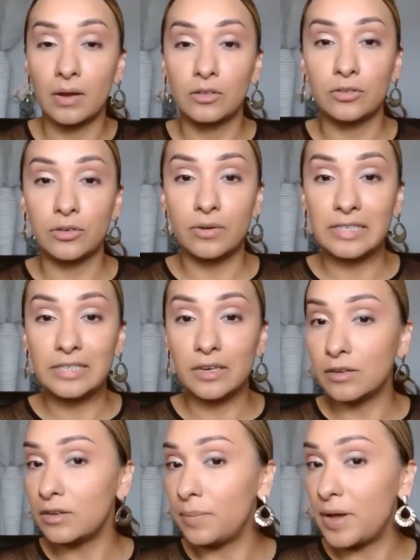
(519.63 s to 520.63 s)
So it's
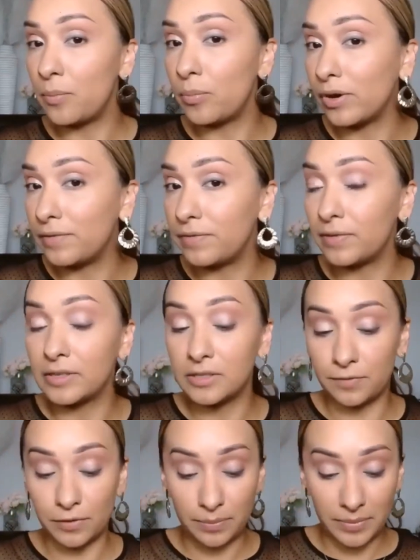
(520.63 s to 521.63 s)
all about preference.
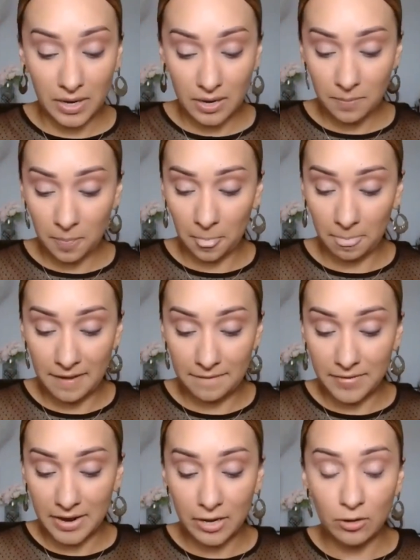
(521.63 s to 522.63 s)
For me, if
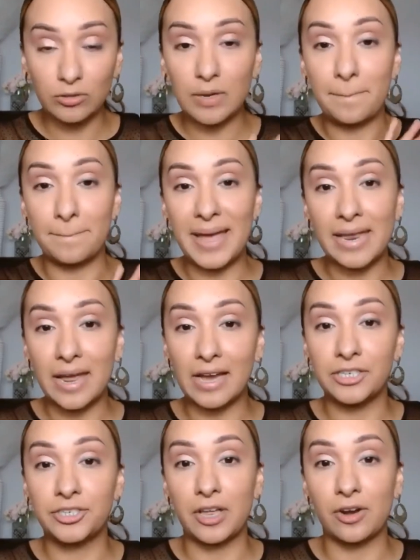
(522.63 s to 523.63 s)
I use a matte
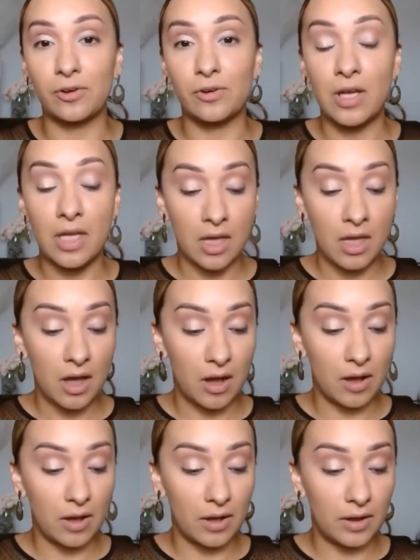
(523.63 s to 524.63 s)
eyeshadow
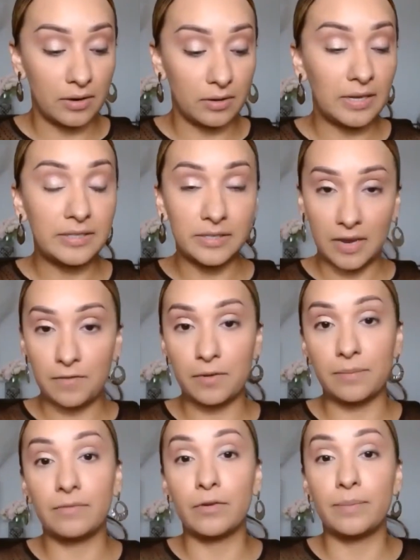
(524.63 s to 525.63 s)
on, let's say
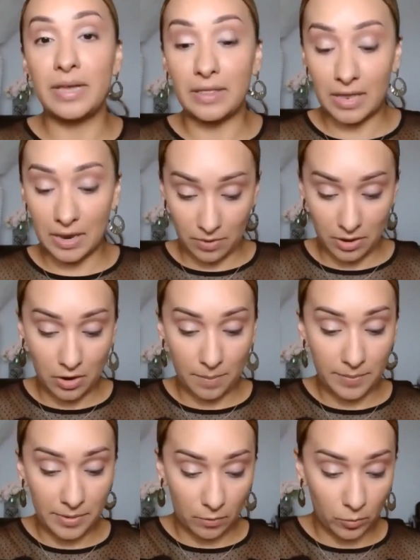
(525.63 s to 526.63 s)
for me that, you know,
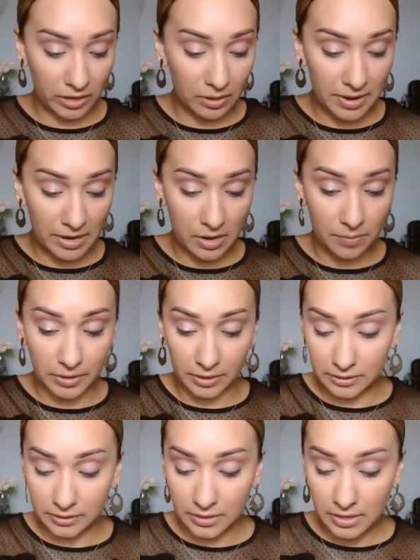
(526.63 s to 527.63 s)
I'm a working makeup
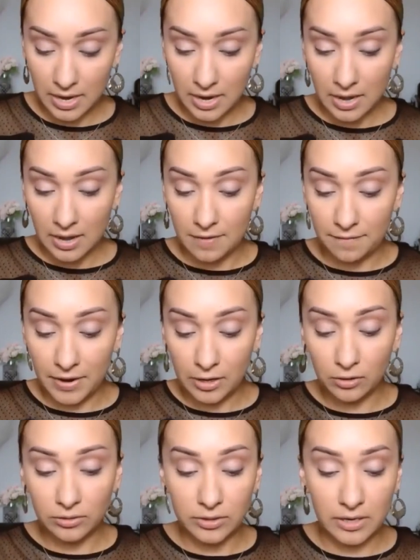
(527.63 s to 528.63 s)
artist, if I
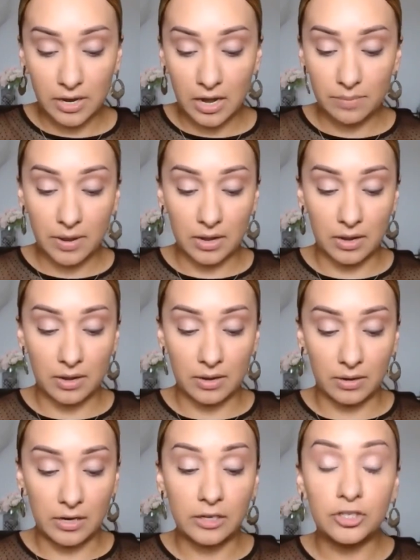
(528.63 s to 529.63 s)
use a
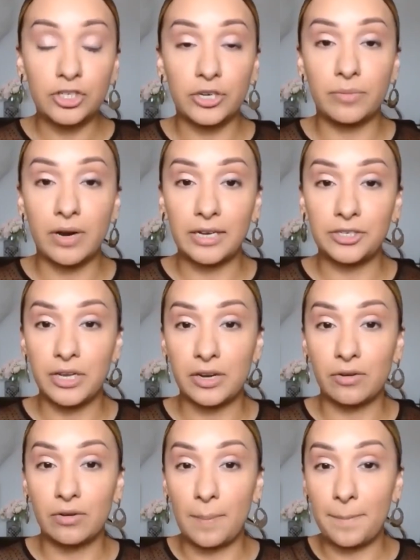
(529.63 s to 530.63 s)
non-shimmer
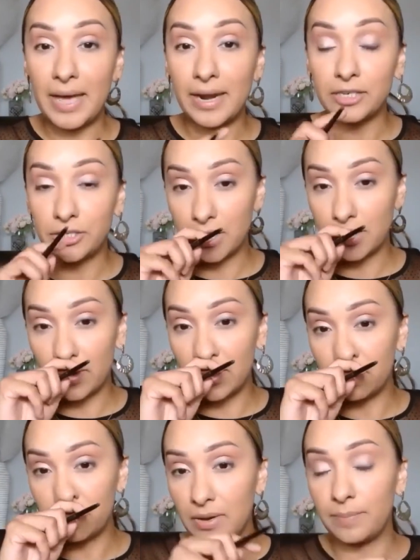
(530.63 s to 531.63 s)
eyeshadow, a matte eyeshadow
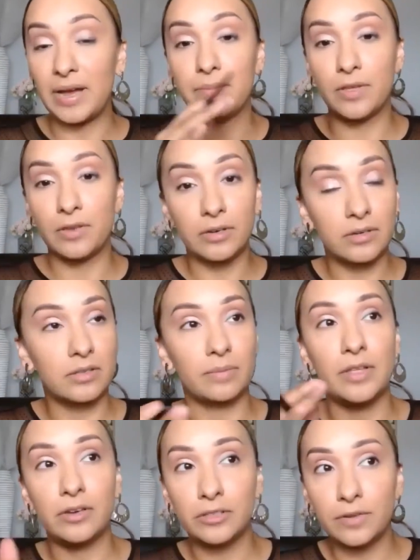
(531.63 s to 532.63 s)
on the
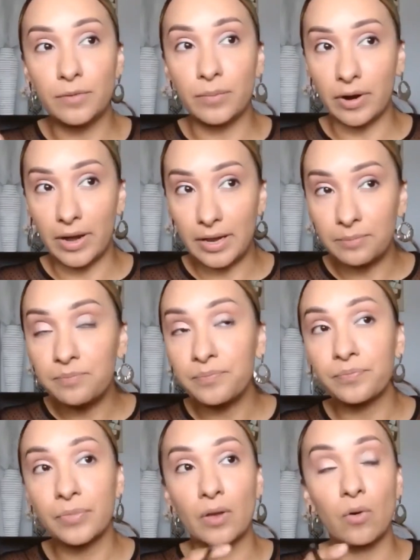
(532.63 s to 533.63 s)
mothers of the bride,
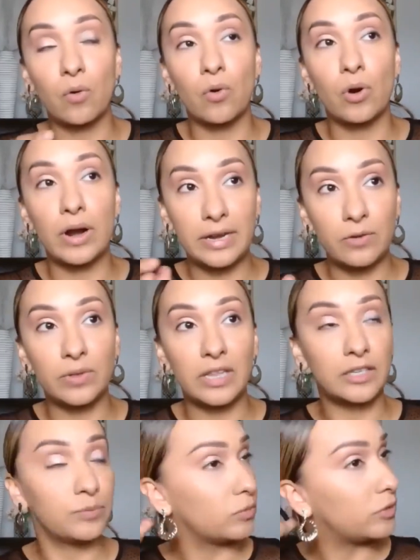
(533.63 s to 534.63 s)
or anyone
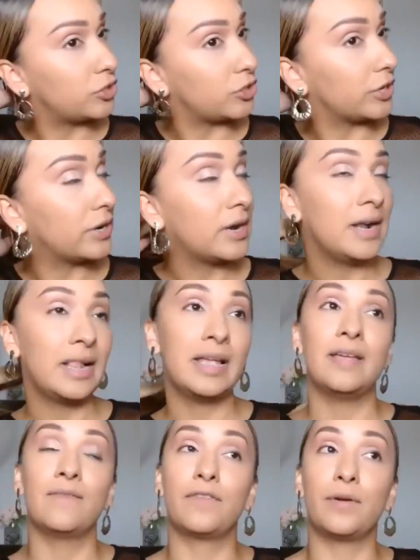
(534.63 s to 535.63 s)
that's more mature,
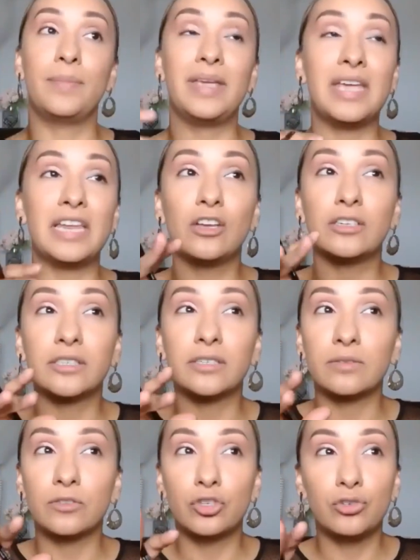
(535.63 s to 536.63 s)
for me, it looks
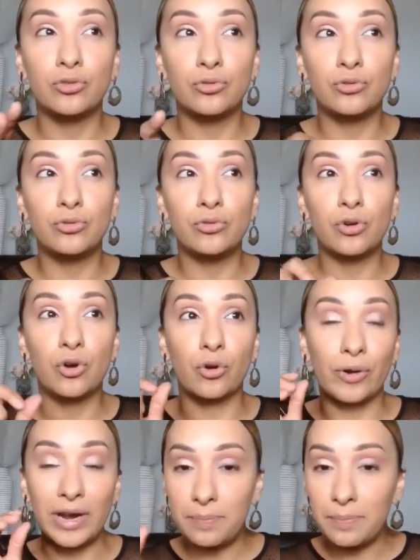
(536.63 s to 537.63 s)
too
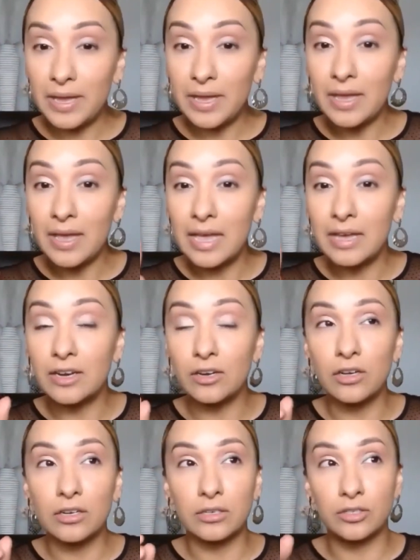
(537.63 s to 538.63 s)
crepey. It can
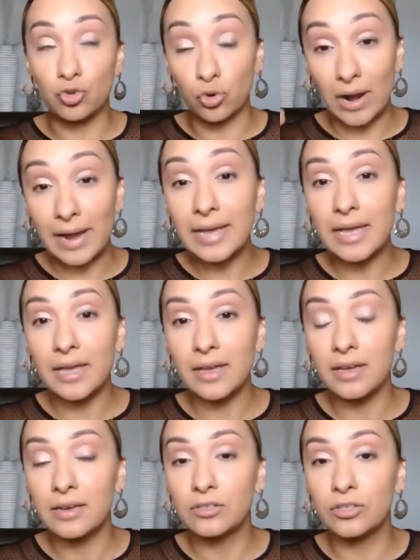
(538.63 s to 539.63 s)
look drying.
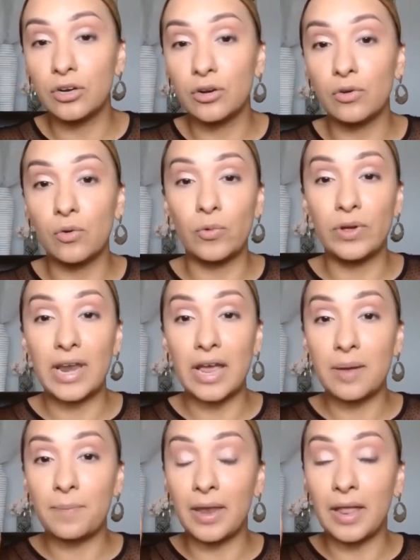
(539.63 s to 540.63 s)
So when I
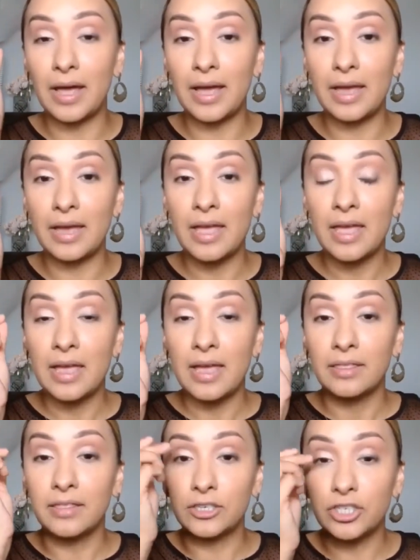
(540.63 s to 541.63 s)
apply
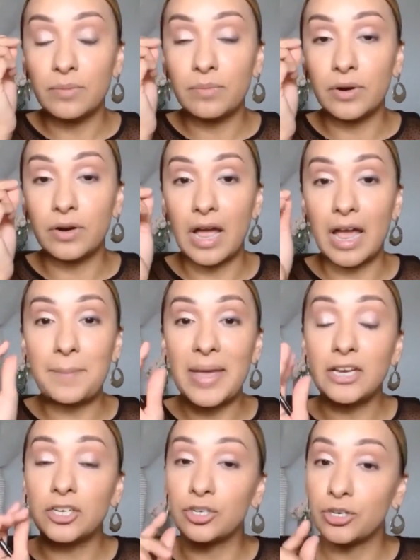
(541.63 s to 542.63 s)
the shimmer, I
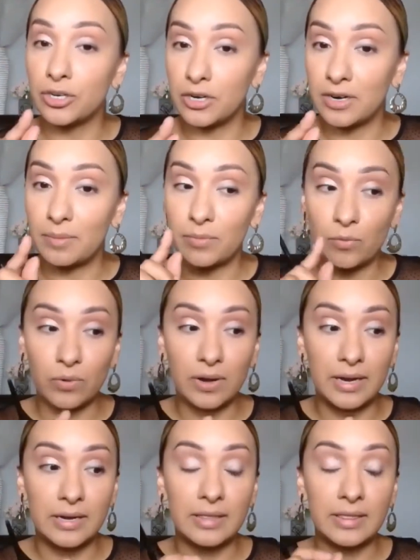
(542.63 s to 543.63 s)
make sure, number
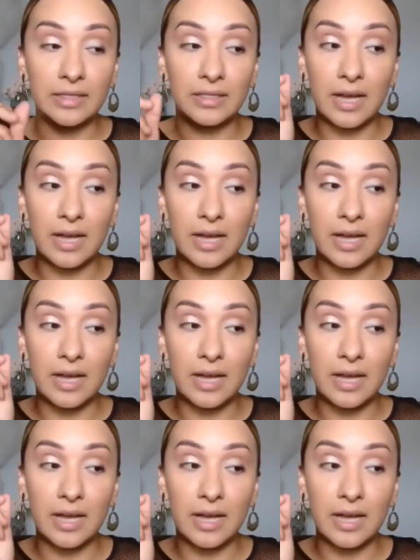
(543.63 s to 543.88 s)
one, that